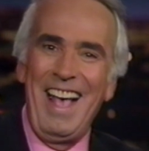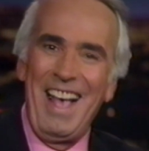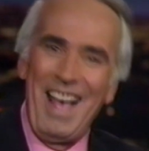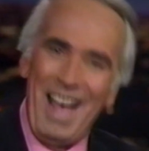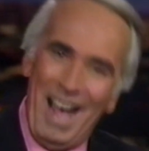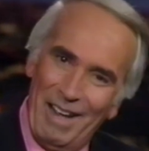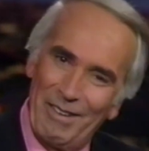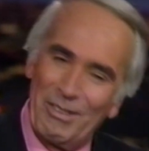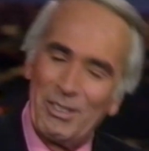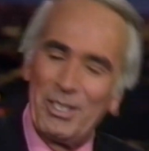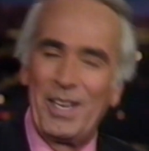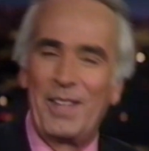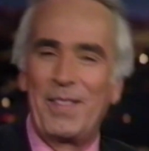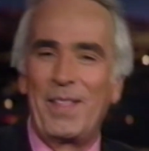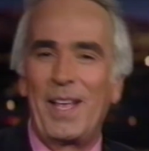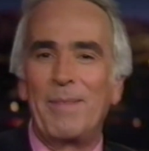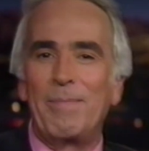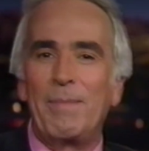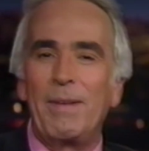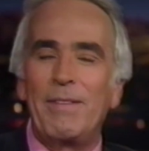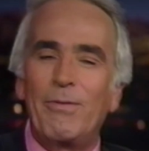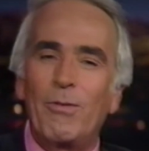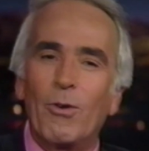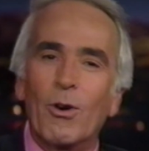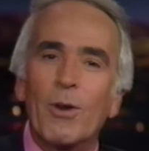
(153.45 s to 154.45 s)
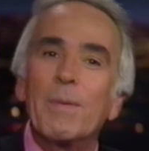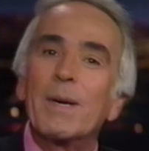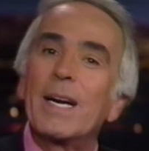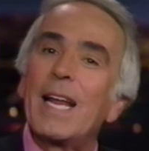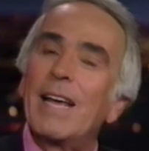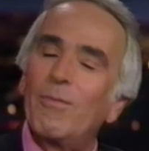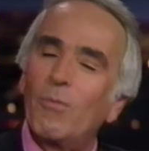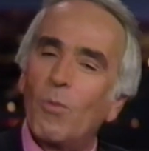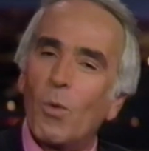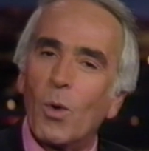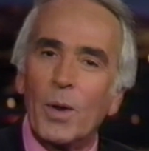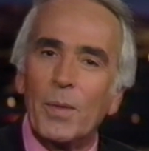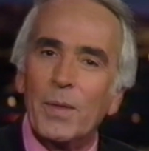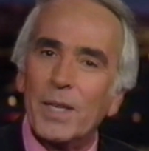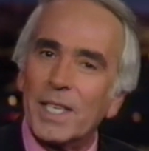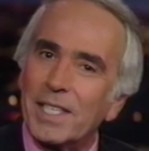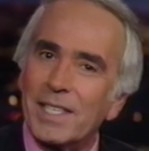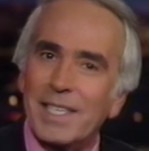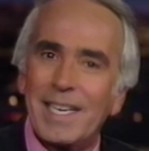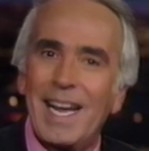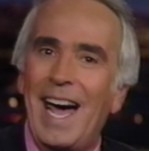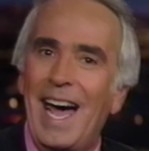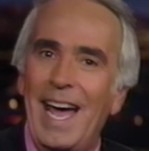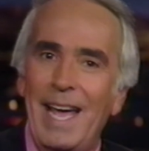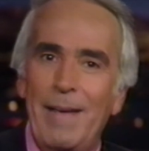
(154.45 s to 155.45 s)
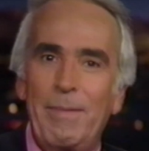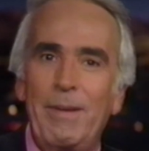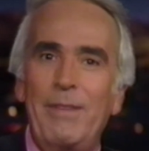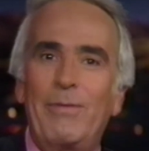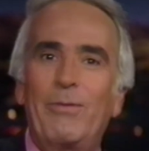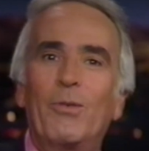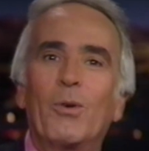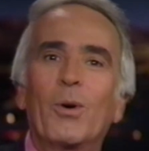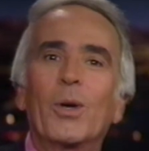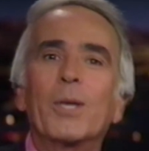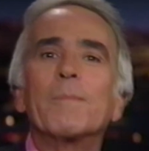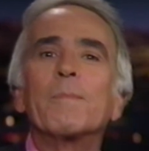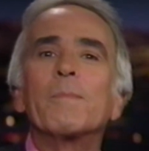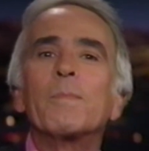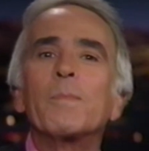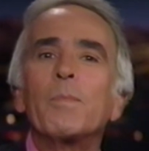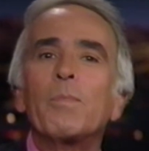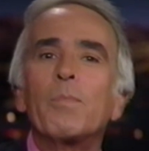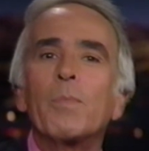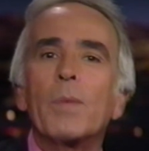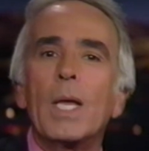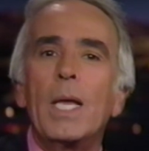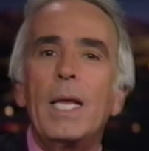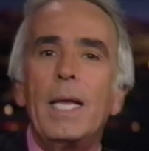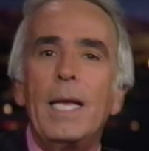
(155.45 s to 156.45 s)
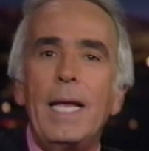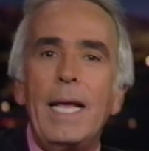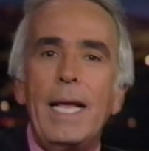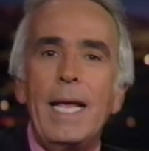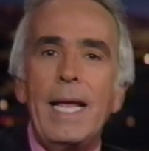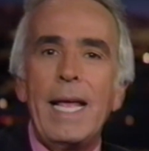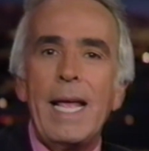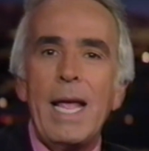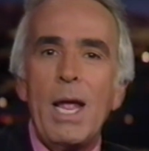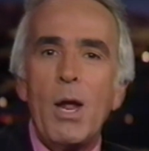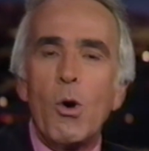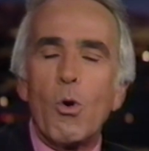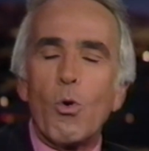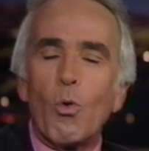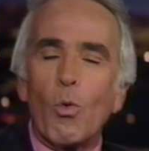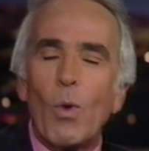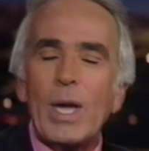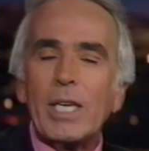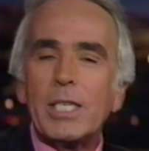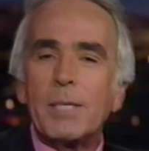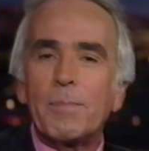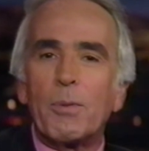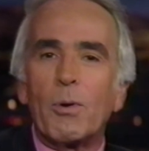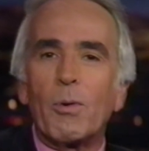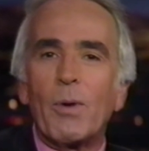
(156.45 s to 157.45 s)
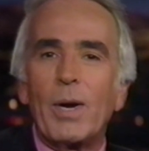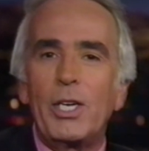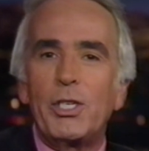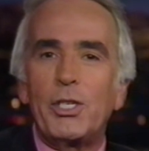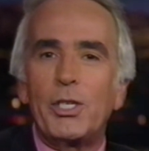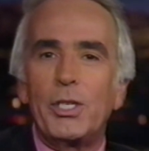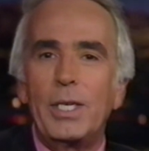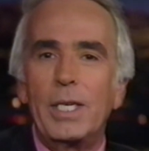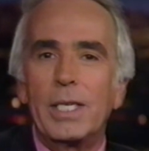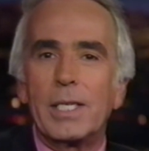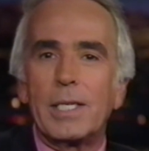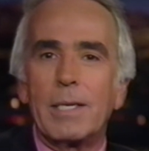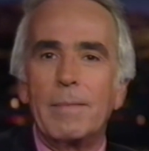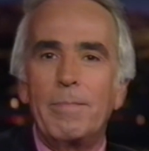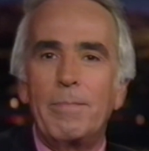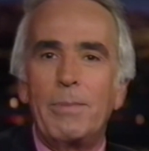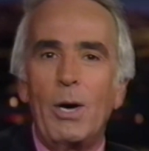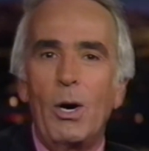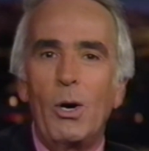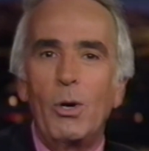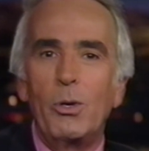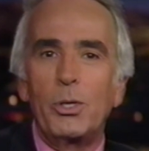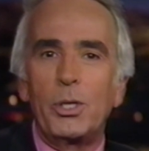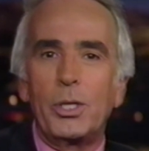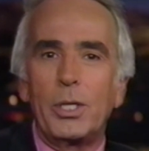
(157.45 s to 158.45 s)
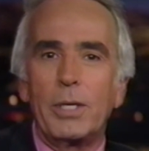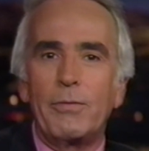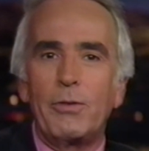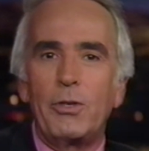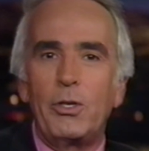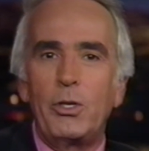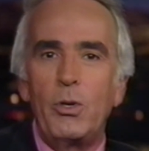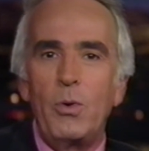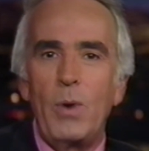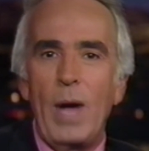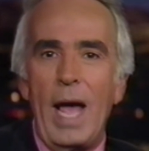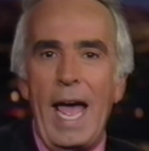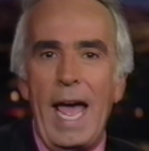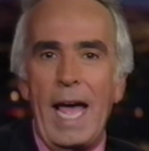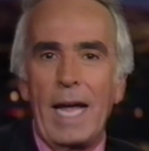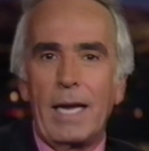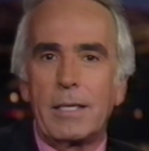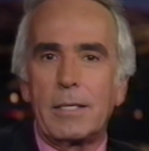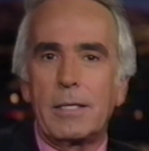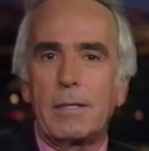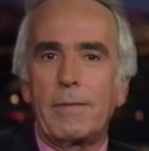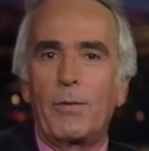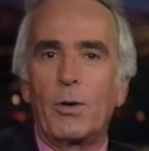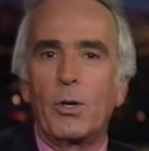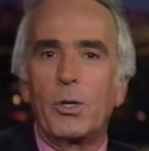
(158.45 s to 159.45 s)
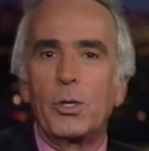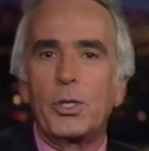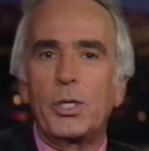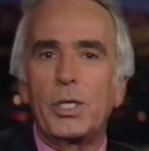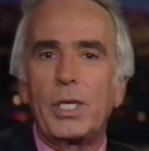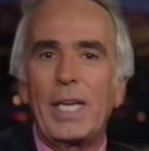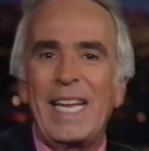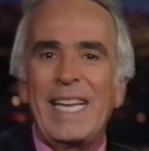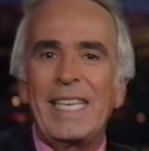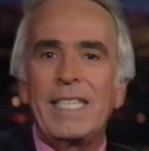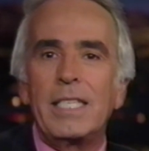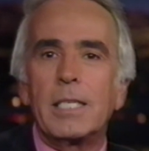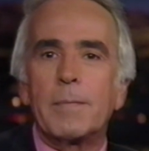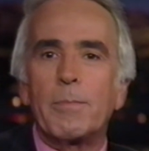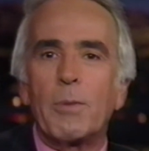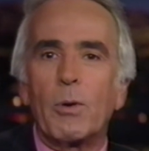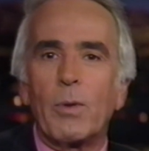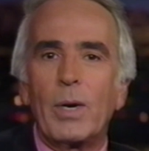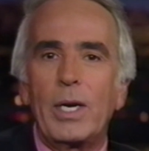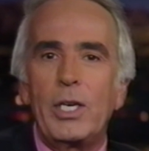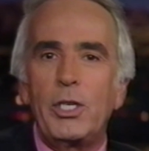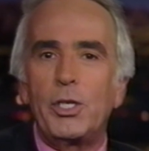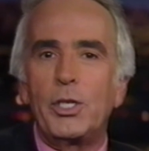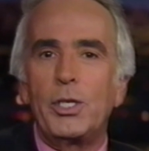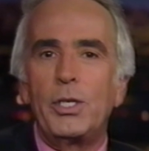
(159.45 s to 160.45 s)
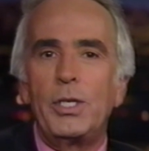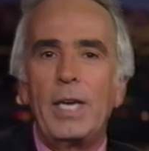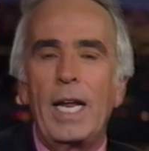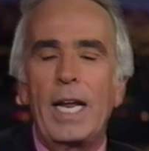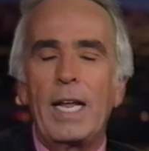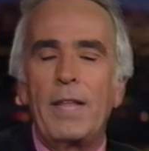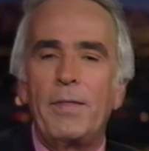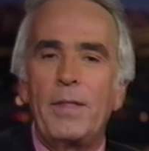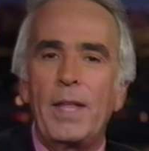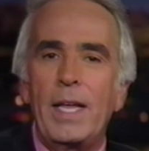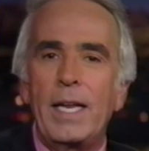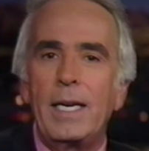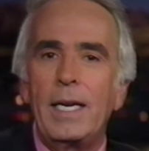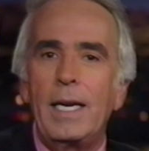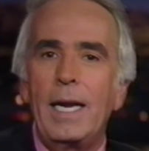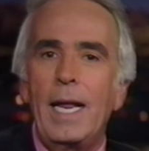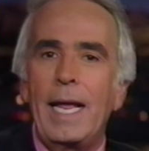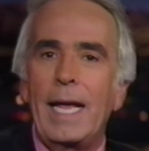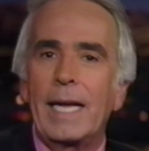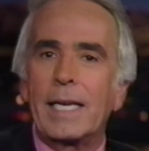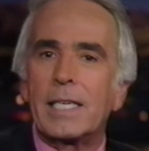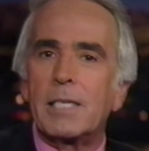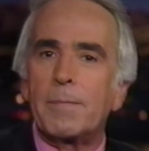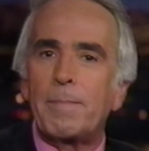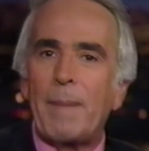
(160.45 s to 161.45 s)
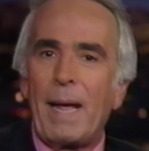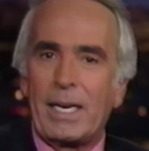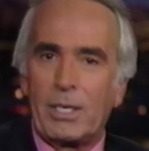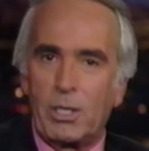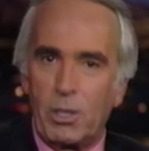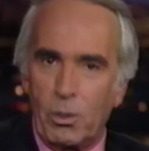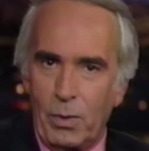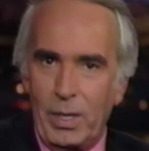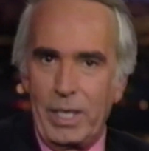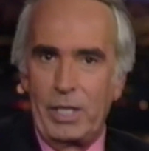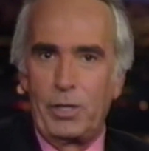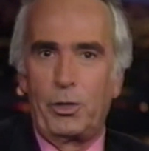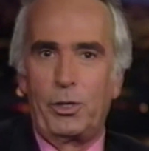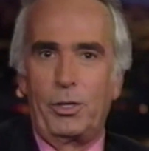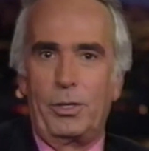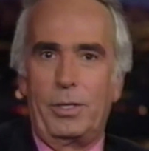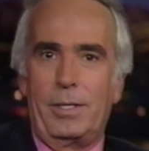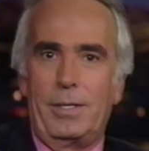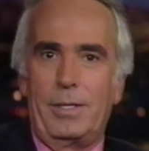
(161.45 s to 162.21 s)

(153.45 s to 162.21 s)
I've said that before, but I've worn this tie before. Respiration is composed of two acts first, inspiration and then expectoration.